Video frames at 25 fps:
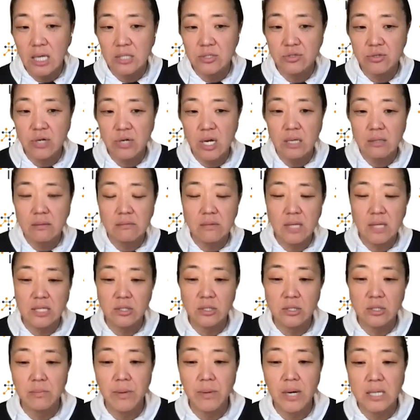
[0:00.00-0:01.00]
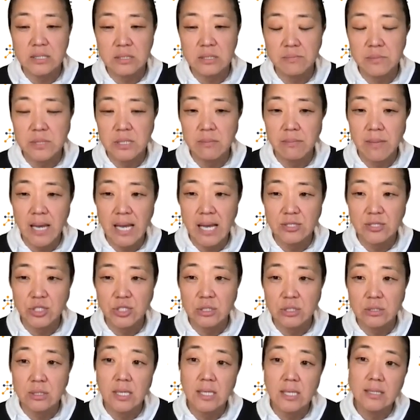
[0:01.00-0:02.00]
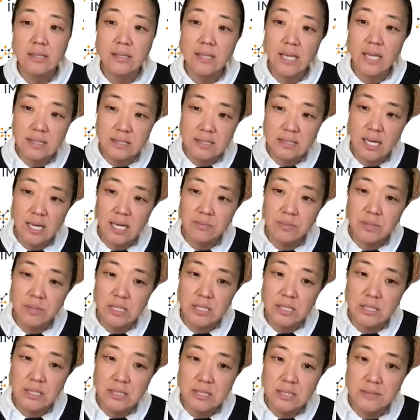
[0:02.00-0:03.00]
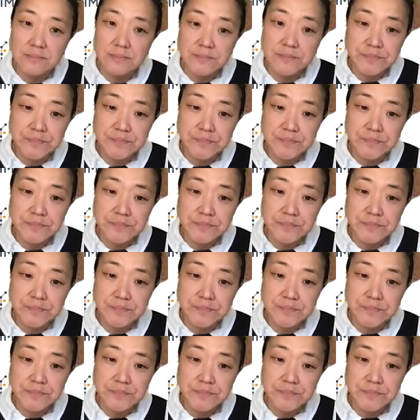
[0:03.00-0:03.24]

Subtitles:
drug that you could possibly imagine. Next slide, please.